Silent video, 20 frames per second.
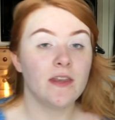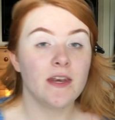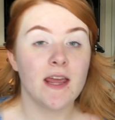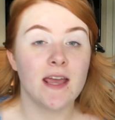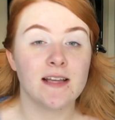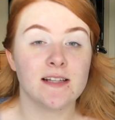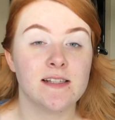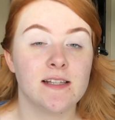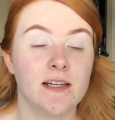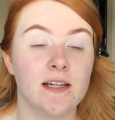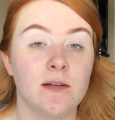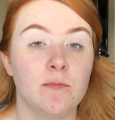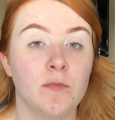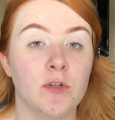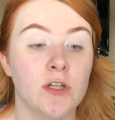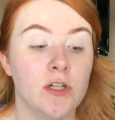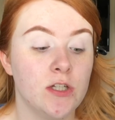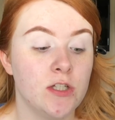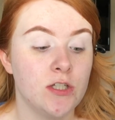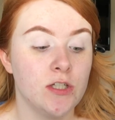The next thing I'm
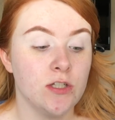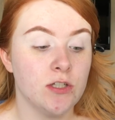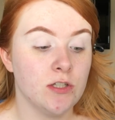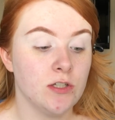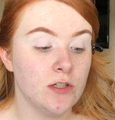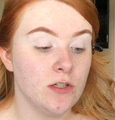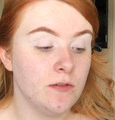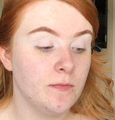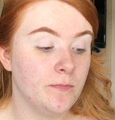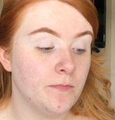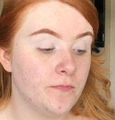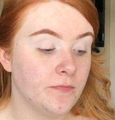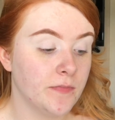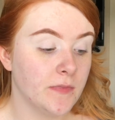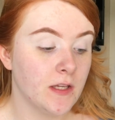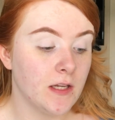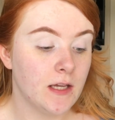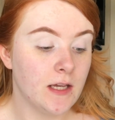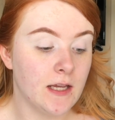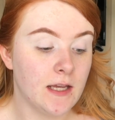going to do
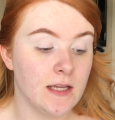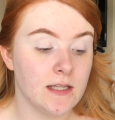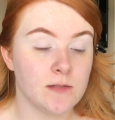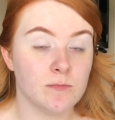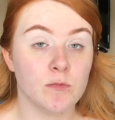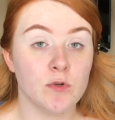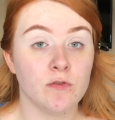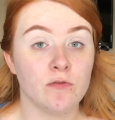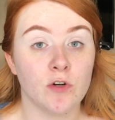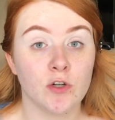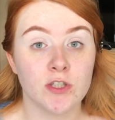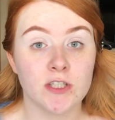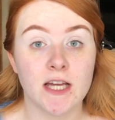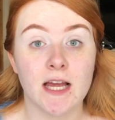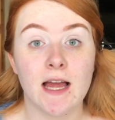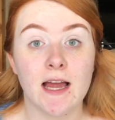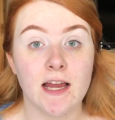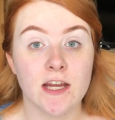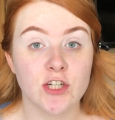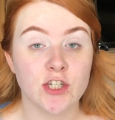is move on to
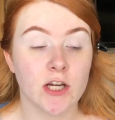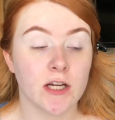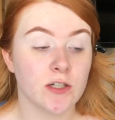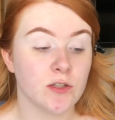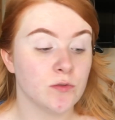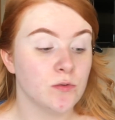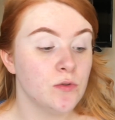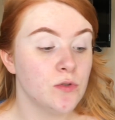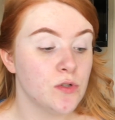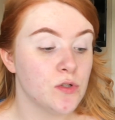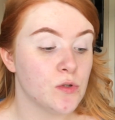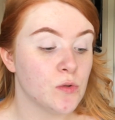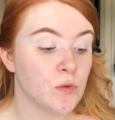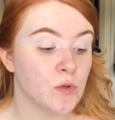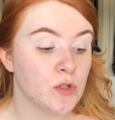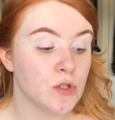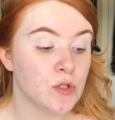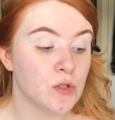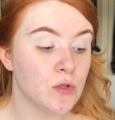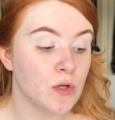eyeshadows. So
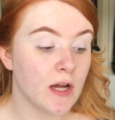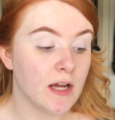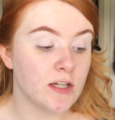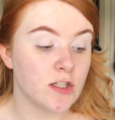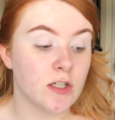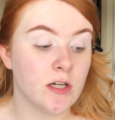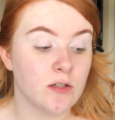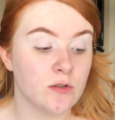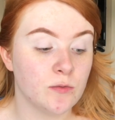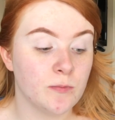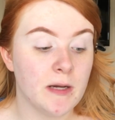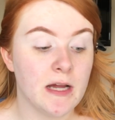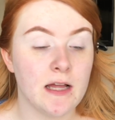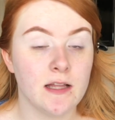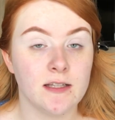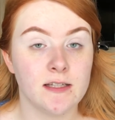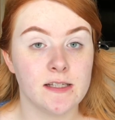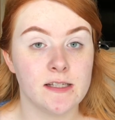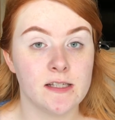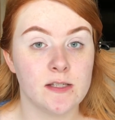the two eyeshadow
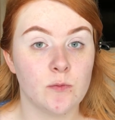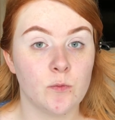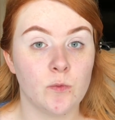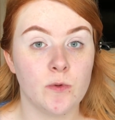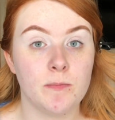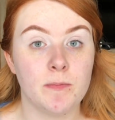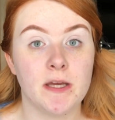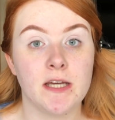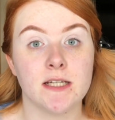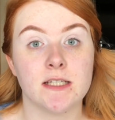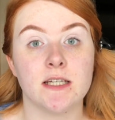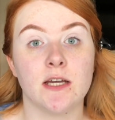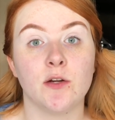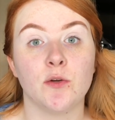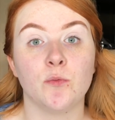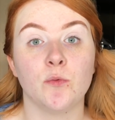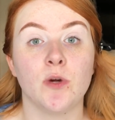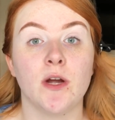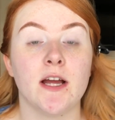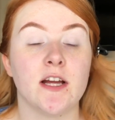palettes we picked
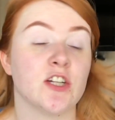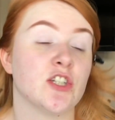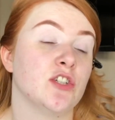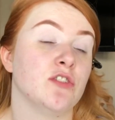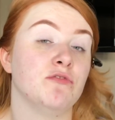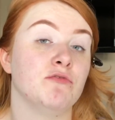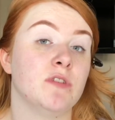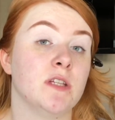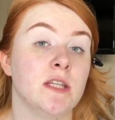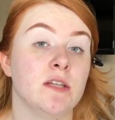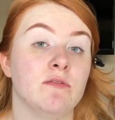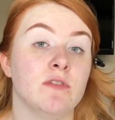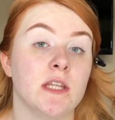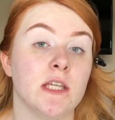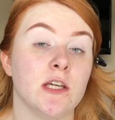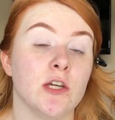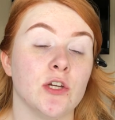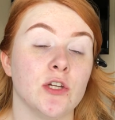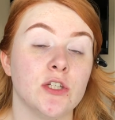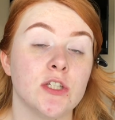out were actually really, really
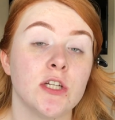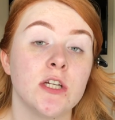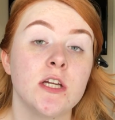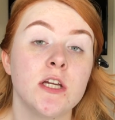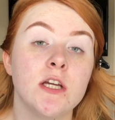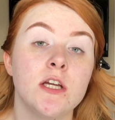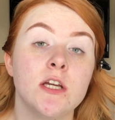good.